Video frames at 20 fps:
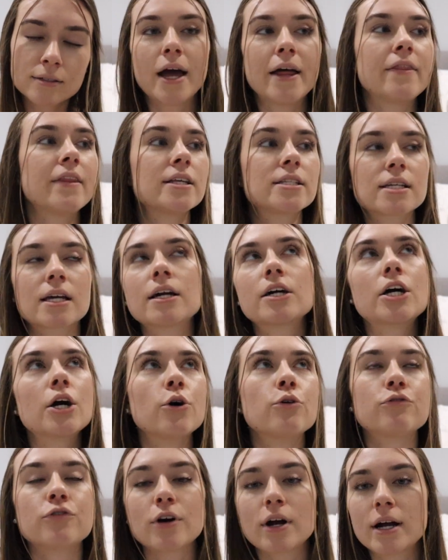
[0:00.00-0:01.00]
And this can
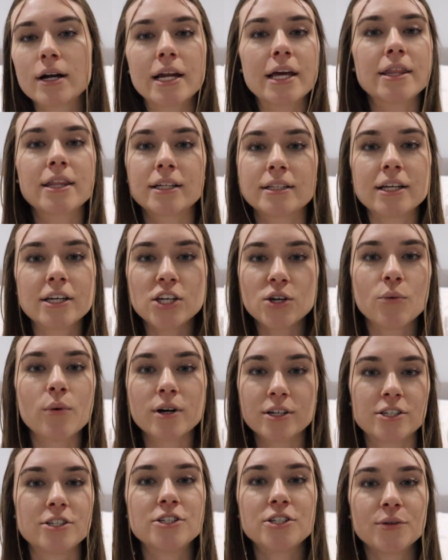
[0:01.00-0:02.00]
go for anything that you
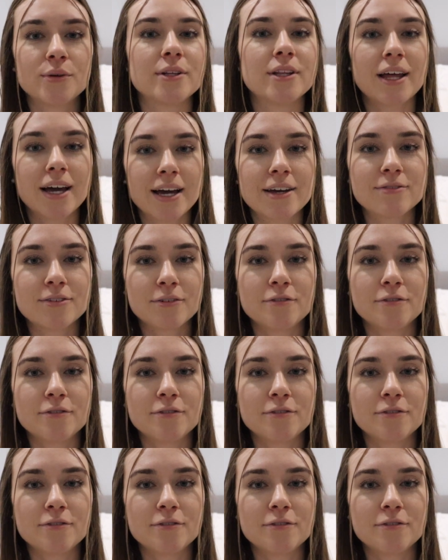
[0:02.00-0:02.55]
want to do in life.